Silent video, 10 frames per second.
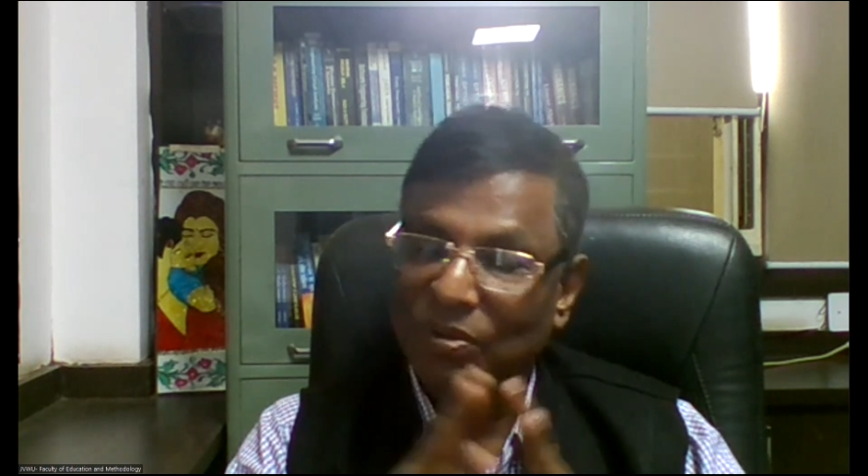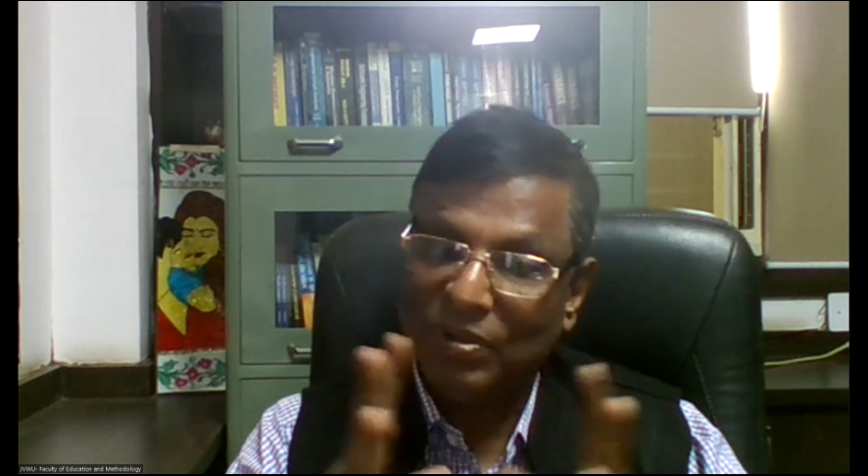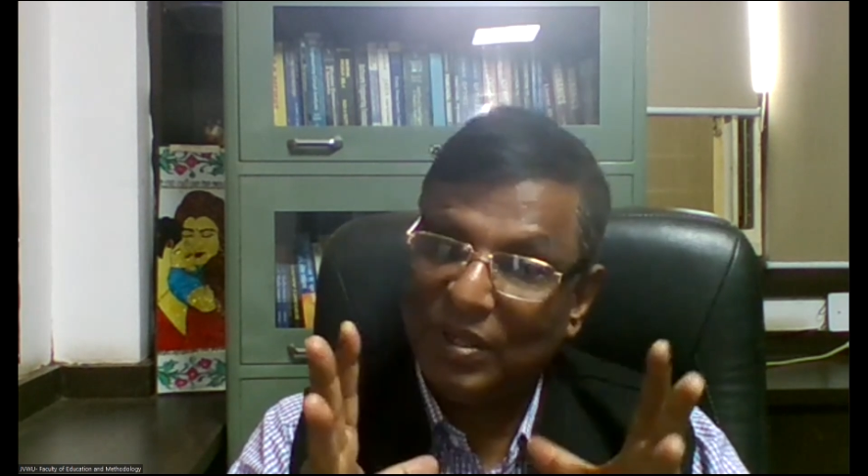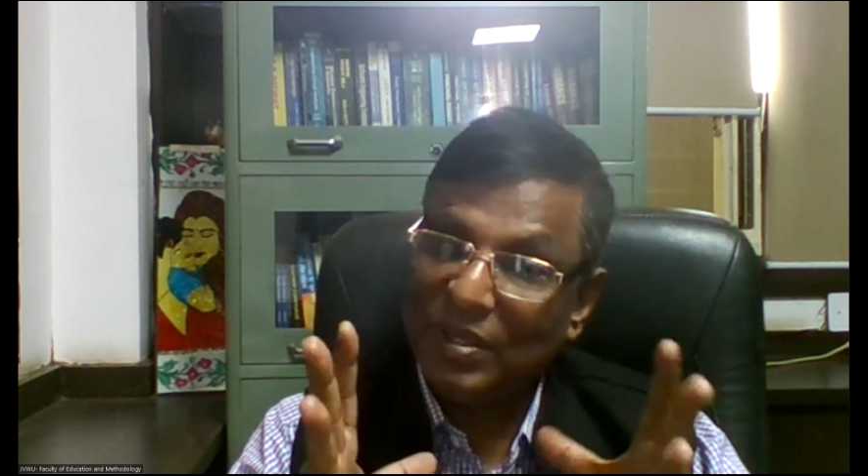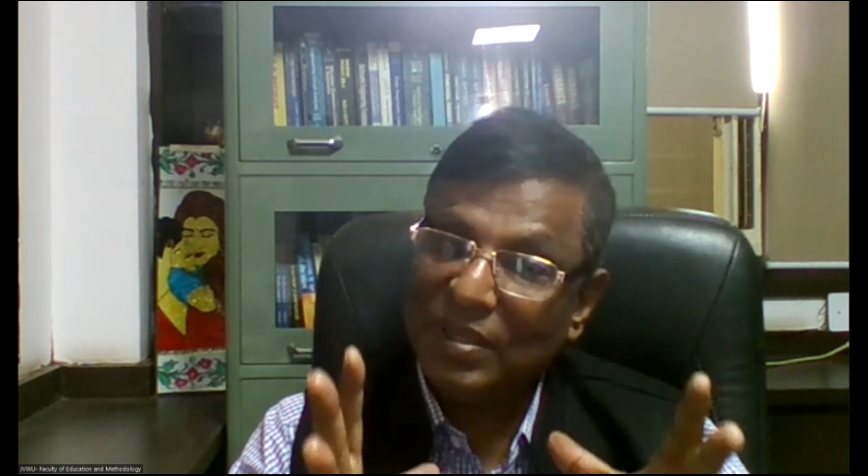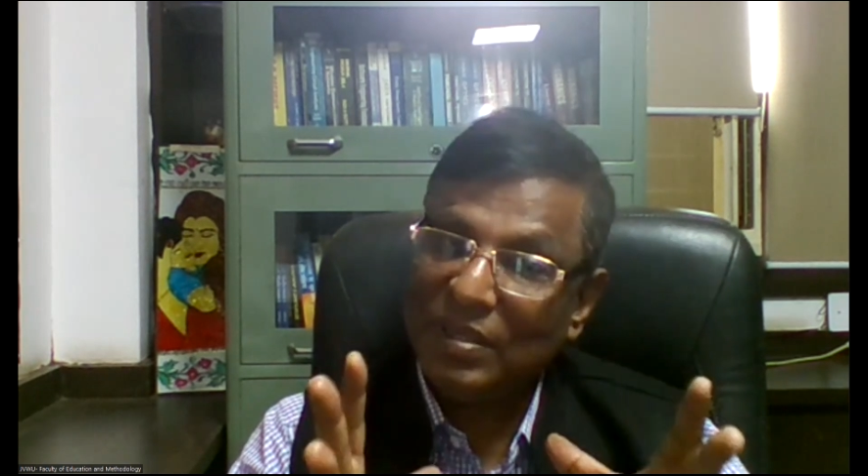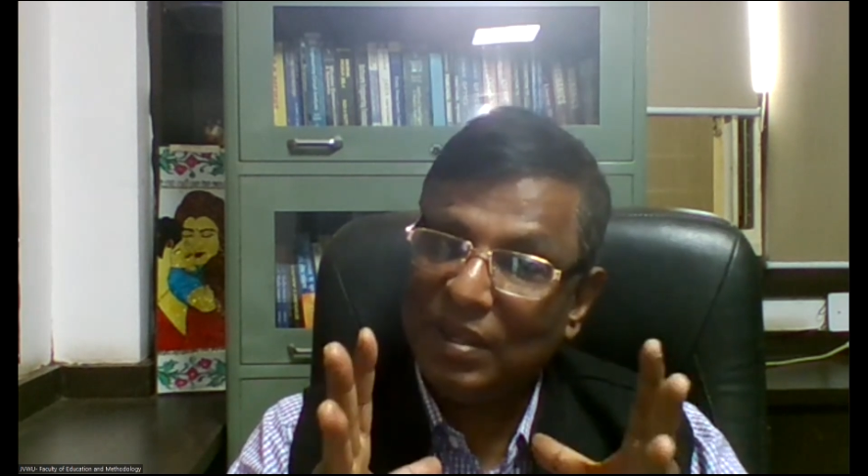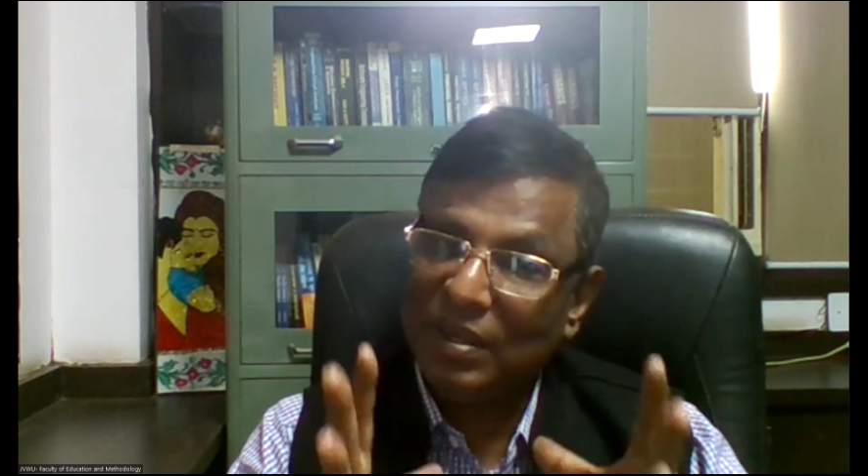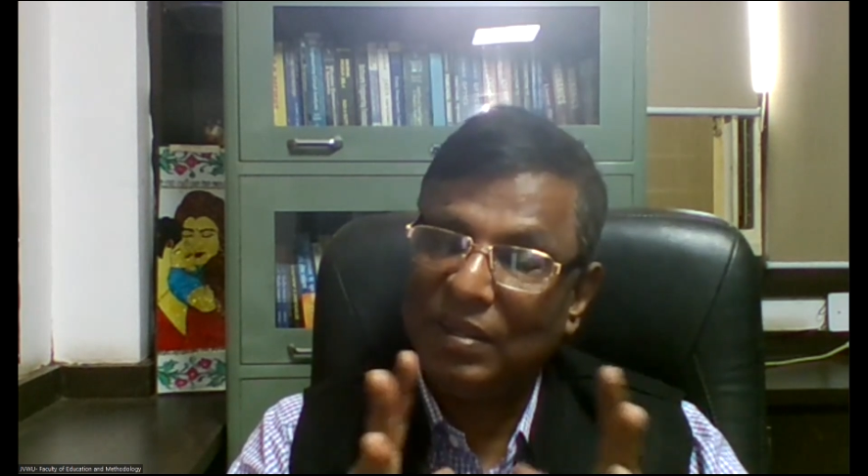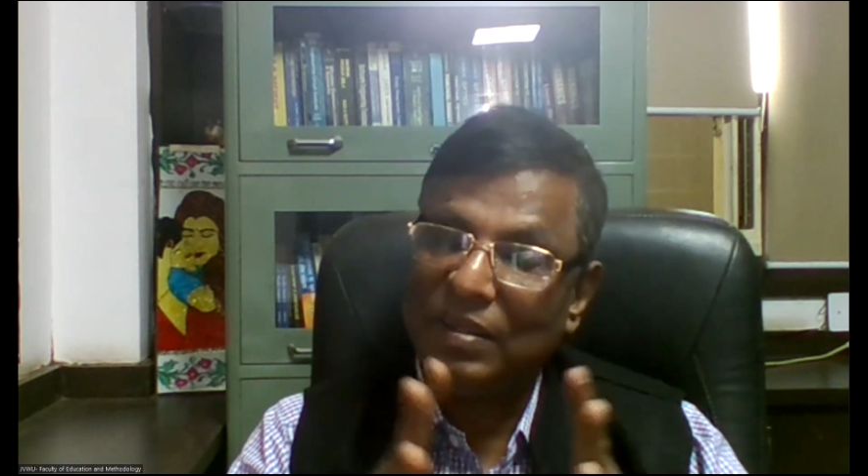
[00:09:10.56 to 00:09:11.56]
So this
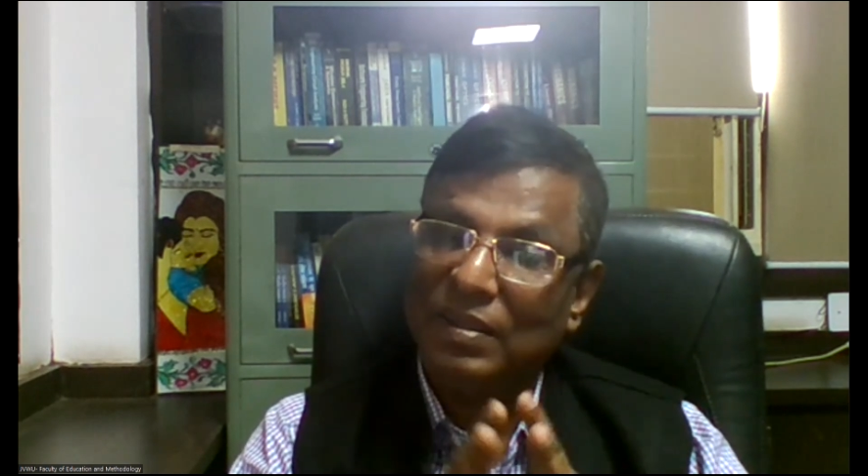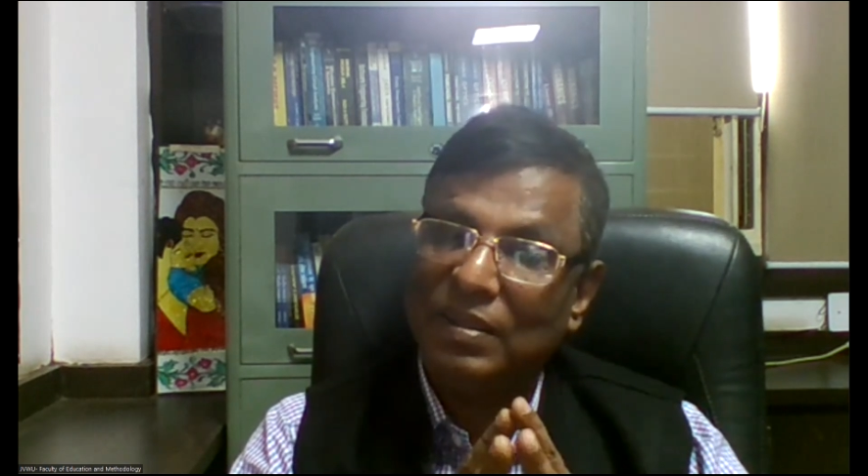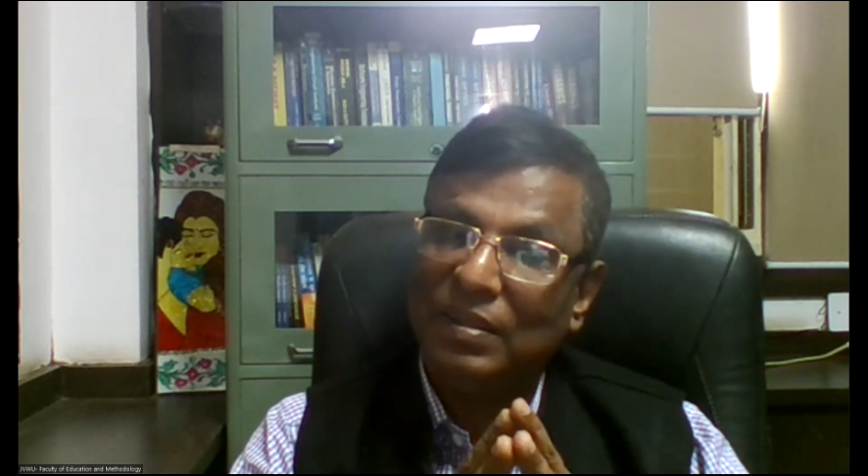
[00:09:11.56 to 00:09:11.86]
is the,